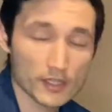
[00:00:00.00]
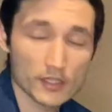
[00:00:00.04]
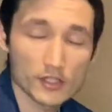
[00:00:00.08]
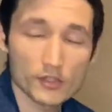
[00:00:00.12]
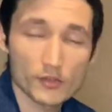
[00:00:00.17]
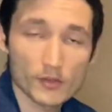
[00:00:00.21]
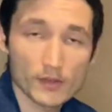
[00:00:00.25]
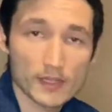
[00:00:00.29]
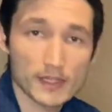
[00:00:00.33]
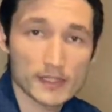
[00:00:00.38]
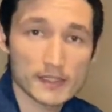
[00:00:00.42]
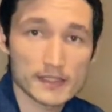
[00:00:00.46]

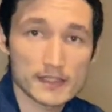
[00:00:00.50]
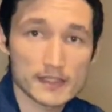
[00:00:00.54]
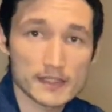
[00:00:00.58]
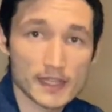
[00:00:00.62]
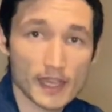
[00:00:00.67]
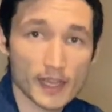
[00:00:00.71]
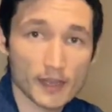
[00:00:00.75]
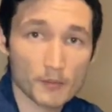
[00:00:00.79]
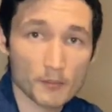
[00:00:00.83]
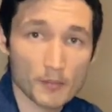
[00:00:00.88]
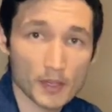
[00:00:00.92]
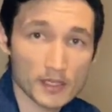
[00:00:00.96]
do it
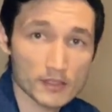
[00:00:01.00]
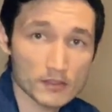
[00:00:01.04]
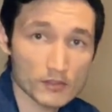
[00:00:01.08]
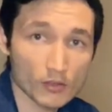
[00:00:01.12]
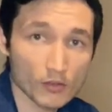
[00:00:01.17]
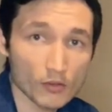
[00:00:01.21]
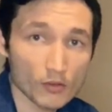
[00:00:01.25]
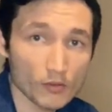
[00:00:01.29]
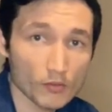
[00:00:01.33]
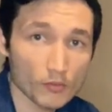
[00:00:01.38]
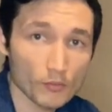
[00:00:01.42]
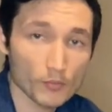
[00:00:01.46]

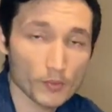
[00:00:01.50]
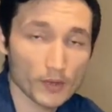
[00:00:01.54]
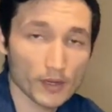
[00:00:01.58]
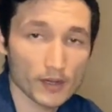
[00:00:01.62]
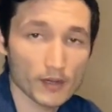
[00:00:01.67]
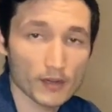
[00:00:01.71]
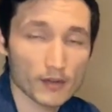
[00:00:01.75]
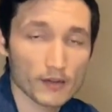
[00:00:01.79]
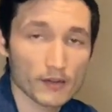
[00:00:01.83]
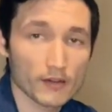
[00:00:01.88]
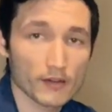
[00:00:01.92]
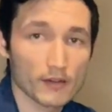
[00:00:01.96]
segmental,
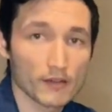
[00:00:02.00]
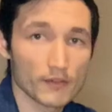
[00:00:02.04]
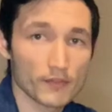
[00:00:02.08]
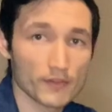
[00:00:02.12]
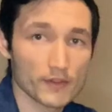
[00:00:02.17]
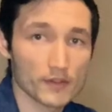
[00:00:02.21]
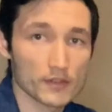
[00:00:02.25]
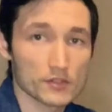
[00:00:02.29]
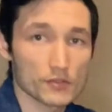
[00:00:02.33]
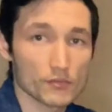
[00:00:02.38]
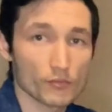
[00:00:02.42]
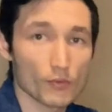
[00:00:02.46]
where
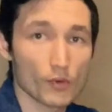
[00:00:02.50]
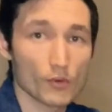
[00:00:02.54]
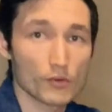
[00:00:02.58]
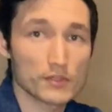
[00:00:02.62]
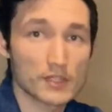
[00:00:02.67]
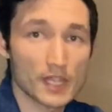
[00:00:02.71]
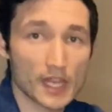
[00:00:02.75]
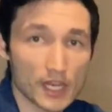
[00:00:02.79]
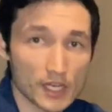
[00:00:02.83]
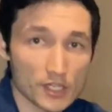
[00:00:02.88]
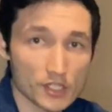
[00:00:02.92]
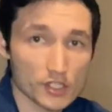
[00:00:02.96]
there's
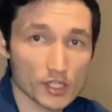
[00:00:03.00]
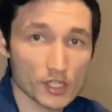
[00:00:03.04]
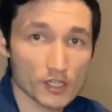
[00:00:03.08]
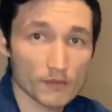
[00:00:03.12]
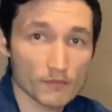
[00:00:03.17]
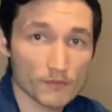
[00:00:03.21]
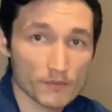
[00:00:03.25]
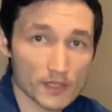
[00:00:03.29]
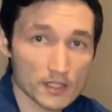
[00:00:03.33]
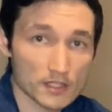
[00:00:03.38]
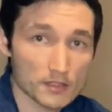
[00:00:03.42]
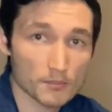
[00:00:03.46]
rotation
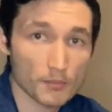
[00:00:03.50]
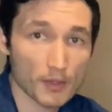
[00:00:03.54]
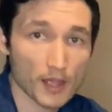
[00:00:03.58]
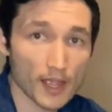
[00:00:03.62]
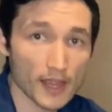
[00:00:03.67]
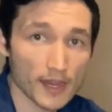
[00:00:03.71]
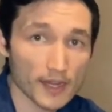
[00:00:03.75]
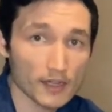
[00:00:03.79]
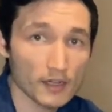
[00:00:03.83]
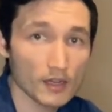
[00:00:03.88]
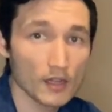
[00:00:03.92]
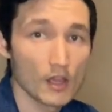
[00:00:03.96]
of the
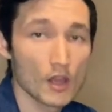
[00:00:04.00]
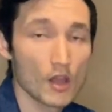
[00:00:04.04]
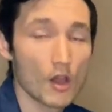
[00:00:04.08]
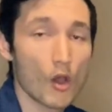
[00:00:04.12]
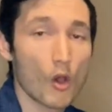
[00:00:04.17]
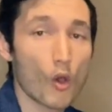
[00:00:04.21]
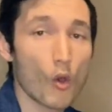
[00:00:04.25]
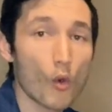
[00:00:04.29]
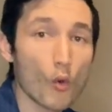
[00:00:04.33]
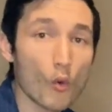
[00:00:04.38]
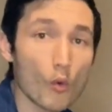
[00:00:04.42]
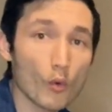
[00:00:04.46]
spine,
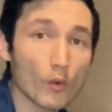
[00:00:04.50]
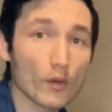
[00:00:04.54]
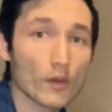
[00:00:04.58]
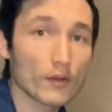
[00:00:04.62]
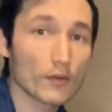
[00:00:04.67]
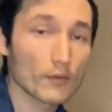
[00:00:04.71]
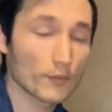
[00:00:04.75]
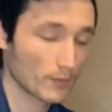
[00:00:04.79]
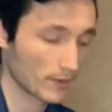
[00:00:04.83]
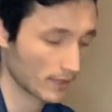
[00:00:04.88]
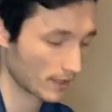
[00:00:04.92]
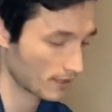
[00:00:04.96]
or
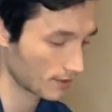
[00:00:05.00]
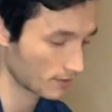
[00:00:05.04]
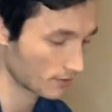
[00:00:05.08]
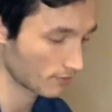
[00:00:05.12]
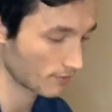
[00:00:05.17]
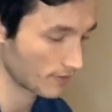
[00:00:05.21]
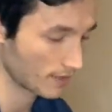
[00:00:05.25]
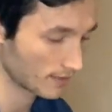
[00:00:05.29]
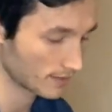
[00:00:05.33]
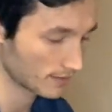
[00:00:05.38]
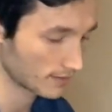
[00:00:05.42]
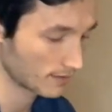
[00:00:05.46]
we can do
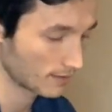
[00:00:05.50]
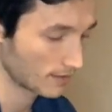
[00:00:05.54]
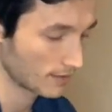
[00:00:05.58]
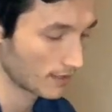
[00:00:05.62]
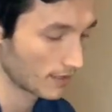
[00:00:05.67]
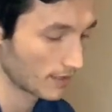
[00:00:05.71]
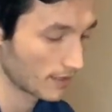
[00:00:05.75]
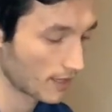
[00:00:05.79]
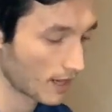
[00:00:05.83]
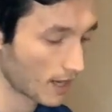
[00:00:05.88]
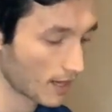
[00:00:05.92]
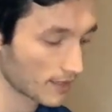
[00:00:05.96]
it
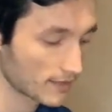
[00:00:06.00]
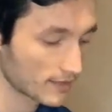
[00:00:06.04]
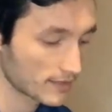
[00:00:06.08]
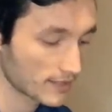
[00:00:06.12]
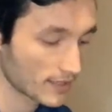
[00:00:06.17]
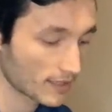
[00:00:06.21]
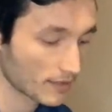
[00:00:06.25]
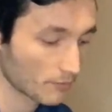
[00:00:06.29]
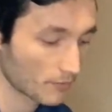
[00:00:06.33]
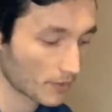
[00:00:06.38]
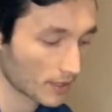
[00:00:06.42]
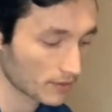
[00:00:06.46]

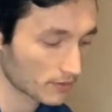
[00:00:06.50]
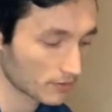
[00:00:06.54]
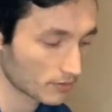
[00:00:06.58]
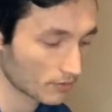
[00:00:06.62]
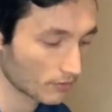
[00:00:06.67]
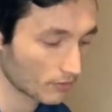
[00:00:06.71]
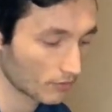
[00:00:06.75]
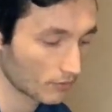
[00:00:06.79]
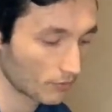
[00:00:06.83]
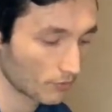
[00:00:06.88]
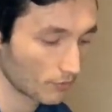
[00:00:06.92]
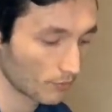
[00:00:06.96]

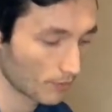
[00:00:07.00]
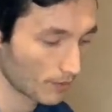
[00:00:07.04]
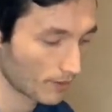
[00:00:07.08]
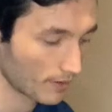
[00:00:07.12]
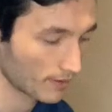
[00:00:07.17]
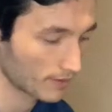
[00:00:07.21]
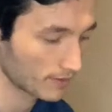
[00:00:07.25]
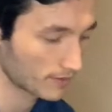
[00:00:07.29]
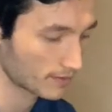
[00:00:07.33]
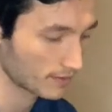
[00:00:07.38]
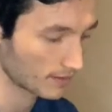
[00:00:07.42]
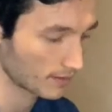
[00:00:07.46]
non-segmental, where
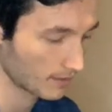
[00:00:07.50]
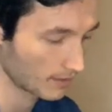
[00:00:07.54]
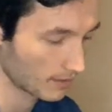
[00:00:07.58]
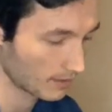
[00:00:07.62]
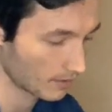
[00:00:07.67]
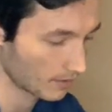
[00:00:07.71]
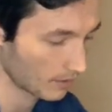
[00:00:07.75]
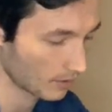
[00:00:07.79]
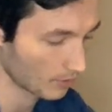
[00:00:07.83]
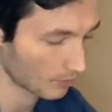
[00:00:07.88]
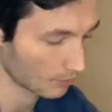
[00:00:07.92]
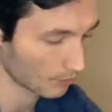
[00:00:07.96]
it's
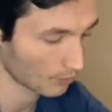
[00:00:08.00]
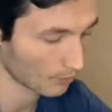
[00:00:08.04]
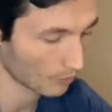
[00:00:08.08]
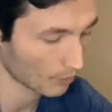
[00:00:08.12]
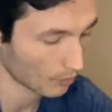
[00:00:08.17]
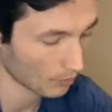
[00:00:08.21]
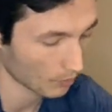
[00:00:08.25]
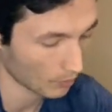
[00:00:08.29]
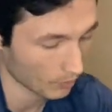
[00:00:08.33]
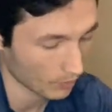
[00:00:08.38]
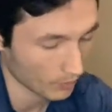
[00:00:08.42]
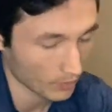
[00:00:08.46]
a
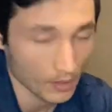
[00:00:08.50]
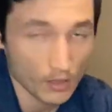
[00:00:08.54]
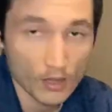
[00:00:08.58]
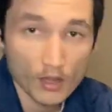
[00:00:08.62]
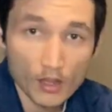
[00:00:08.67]
roll